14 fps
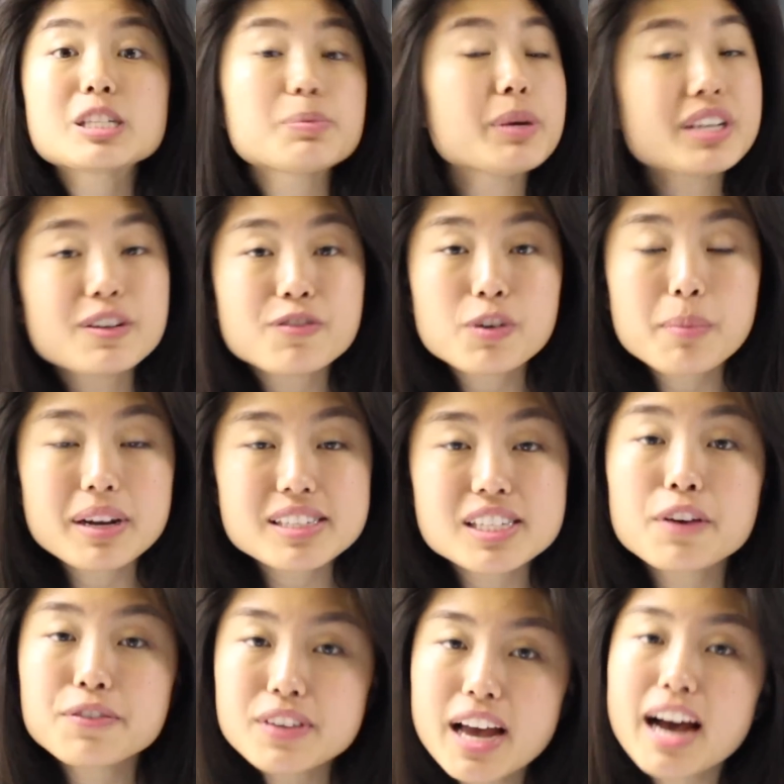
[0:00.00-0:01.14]
Speaking for
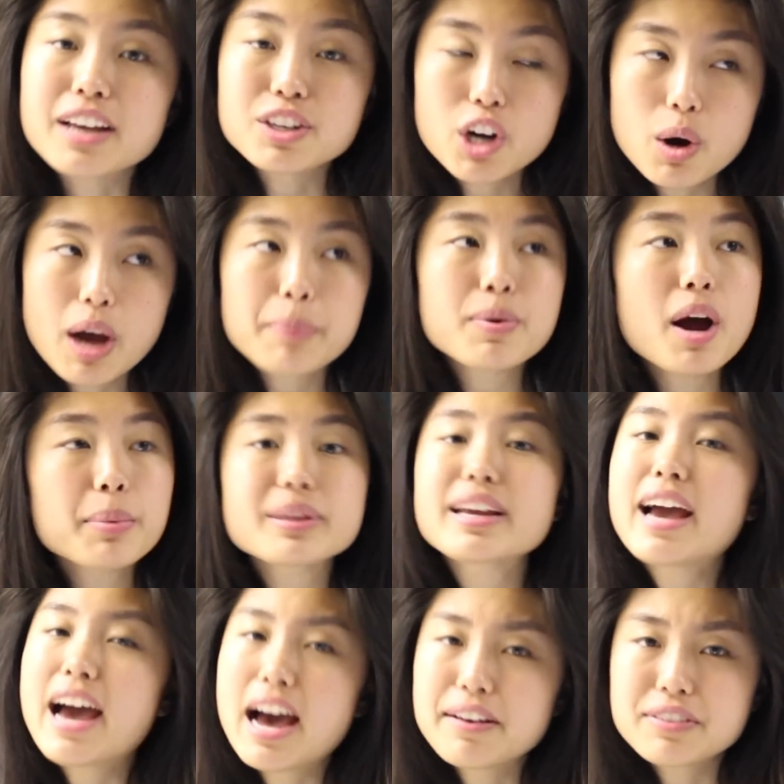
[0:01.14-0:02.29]
myself, yeah, you know, I probably
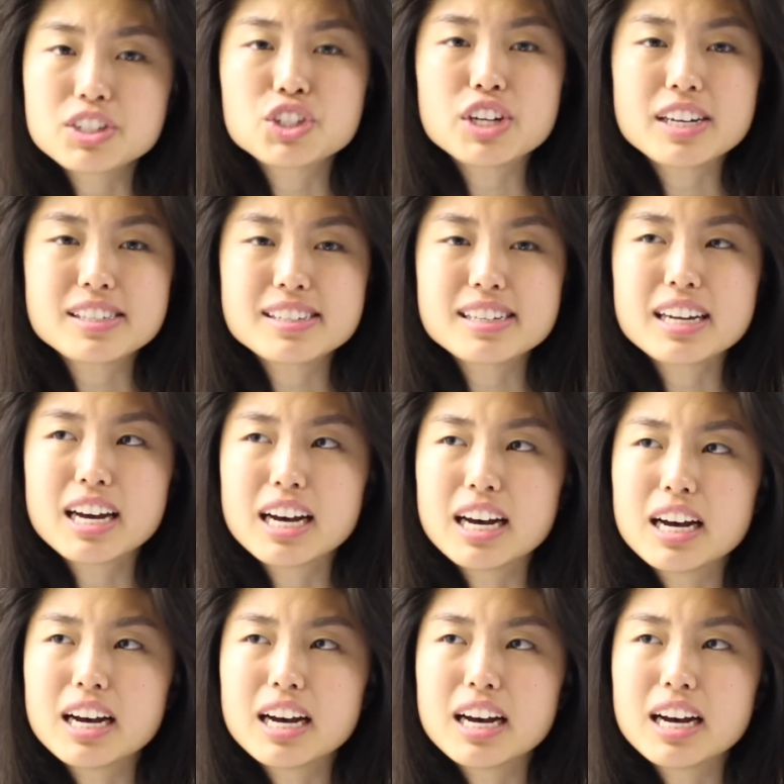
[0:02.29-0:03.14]
have ingested